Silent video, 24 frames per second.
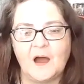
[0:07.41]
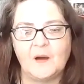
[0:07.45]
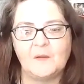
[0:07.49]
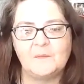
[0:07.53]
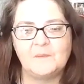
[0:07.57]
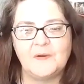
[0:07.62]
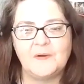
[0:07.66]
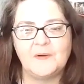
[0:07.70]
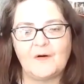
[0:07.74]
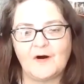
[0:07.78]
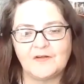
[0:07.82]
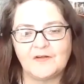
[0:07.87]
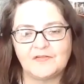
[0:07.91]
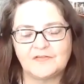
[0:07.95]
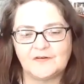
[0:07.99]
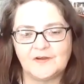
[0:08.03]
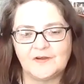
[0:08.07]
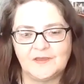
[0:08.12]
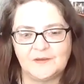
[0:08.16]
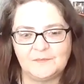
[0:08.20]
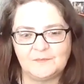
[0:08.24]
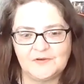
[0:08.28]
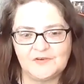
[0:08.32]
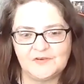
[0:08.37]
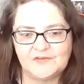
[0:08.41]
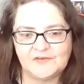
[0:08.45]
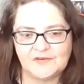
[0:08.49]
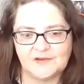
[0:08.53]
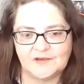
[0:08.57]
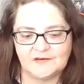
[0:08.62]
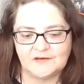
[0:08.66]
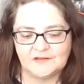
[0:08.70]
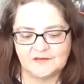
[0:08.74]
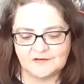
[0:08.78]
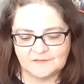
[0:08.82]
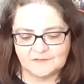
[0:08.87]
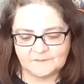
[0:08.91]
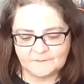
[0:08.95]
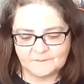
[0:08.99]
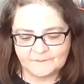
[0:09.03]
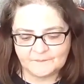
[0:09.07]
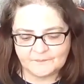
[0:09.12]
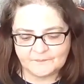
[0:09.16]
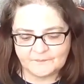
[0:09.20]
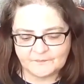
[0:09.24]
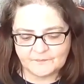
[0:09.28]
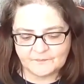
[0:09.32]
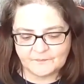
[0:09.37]
I'm author Amy Shannon.
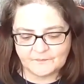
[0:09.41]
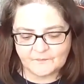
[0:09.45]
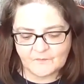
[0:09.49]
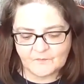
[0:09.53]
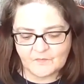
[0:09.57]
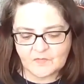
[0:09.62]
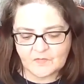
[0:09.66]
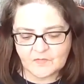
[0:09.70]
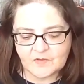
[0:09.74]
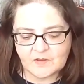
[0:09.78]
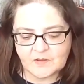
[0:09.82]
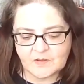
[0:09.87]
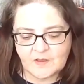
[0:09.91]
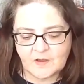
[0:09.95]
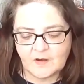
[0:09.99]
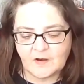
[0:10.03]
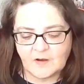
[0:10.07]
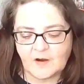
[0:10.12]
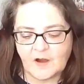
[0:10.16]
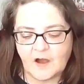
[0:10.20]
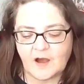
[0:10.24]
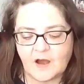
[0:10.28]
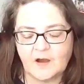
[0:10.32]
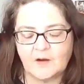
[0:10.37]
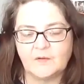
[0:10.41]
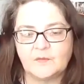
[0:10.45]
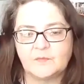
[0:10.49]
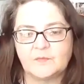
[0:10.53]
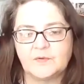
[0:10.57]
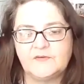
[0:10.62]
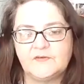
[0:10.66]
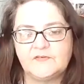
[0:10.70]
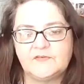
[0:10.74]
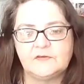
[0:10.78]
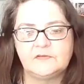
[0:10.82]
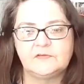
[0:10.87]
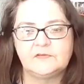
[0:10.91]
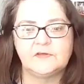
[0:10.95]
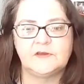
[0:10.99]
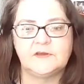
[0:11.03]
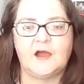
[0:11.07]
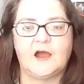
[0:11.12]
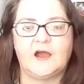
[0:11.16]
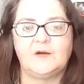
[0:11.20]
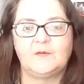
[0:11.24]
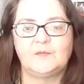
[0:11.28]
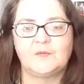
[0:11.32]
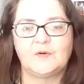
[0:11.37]

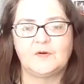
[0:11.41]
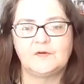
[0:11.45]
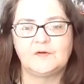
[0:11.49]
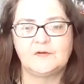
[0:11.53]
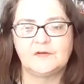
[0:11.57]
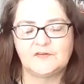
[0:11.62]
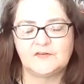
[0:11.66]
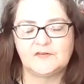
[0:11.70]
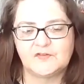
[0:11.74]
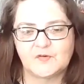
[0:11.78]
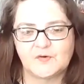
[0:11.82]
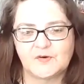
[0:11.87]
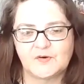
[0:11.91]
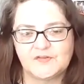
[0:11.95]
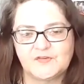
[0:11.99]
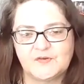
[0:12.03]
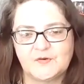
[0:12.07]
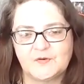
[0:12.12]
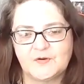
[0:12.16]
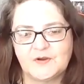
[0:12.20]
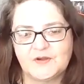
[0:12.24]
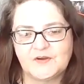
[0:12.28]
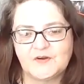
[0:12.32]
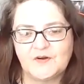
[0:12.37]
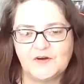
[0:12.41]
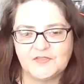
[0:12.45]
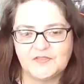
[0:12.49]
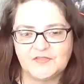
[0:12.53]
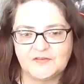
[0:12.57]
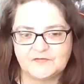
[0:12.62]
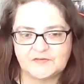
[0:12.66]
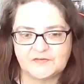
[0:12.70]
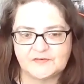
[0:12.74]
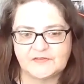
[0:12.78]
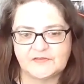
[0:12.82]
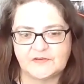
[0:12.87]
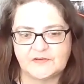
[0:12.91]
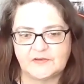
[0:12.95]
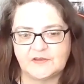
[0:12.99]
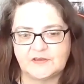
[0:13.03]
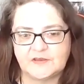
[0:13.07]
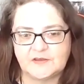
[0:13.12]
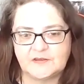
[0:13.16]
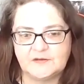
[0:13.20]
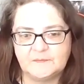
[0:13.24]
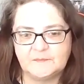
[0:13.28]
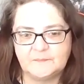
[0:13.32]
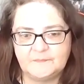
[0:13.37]
Recently, I wrote a short story called The
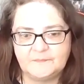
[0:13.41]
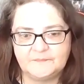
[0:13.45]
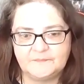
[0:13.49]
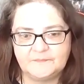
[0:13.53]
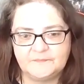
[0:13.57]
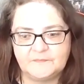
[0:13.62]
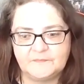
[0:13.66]
Forsaken.